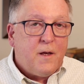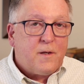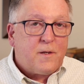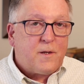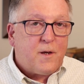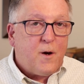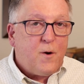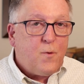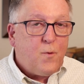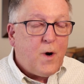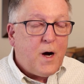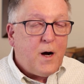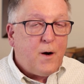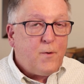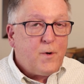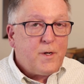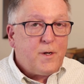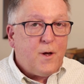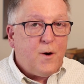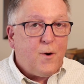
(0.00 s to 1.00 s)
So
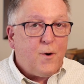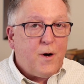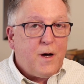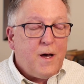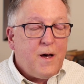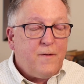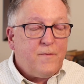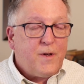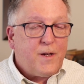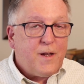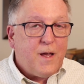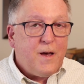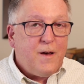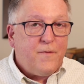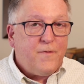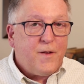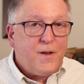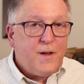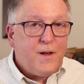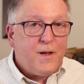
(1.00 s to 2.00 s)
while we don't have a
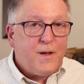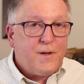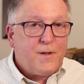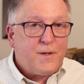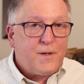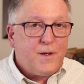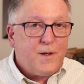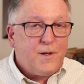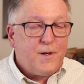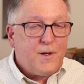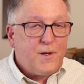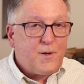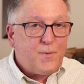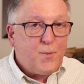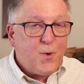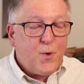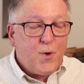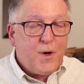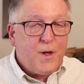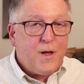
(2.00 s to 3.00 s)
definition, it's
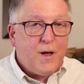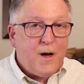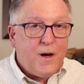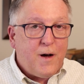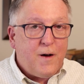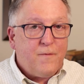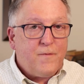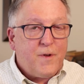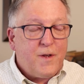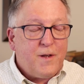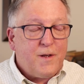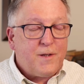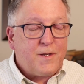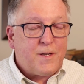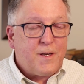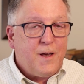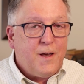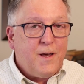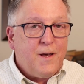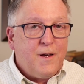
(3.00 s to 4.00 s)
pretty
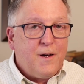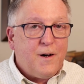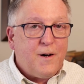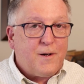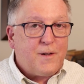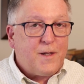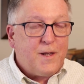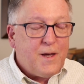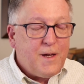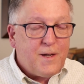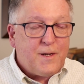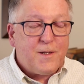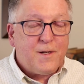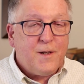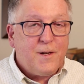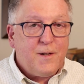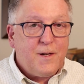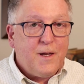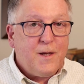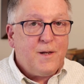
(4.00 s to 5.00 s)
obvious a
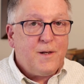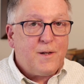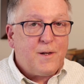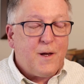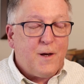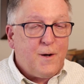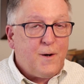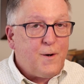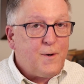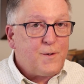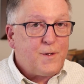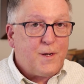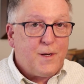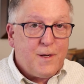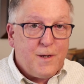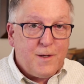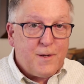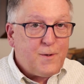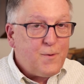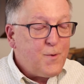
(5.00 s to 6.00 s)
tested details
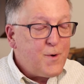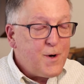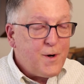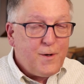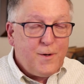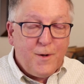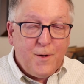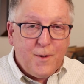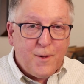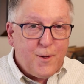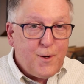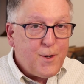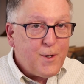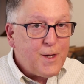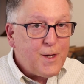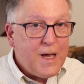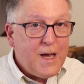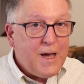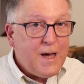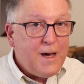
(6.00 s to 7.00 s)
is where you
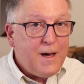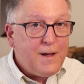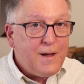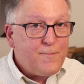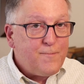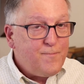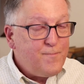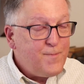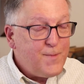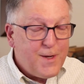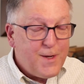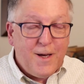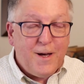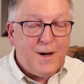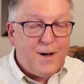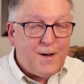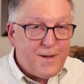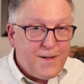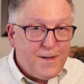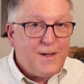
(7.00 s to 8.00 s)
look at,
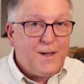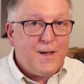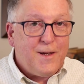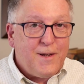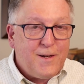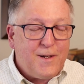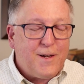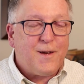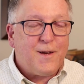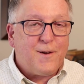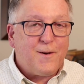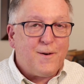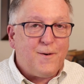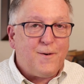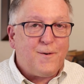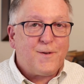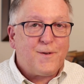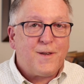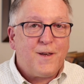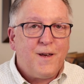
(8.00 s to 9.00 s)
yeah,
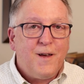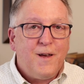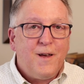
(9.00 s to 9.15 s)
details.